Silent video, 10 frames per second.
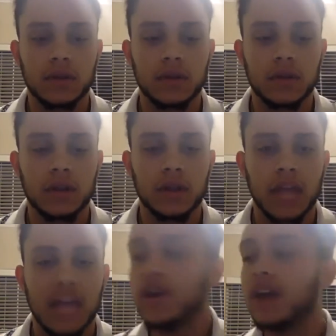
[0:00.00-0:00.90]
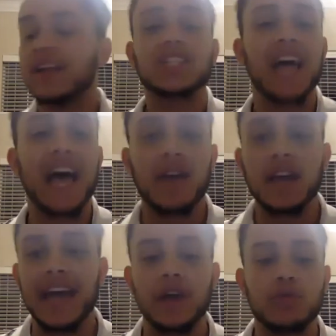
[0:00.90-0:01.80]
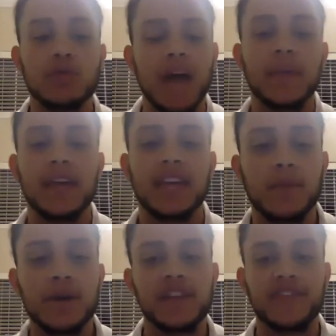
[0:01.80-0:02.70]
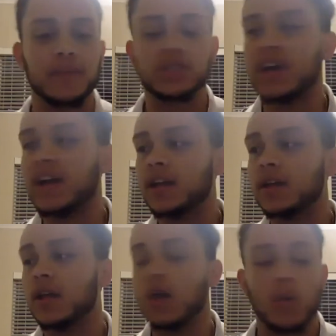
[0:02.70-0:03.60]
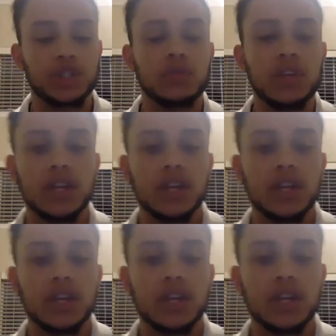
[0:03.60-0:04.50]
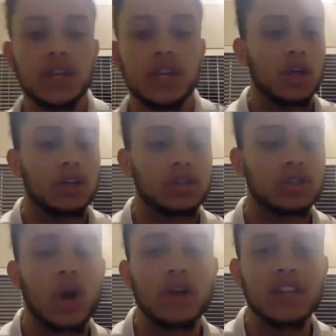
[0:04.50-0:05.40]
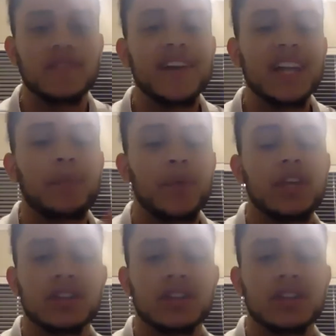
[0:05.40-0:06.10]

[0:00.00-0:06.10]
If you're in the chat right now and you're not making money from trading, what you need to do is start developing your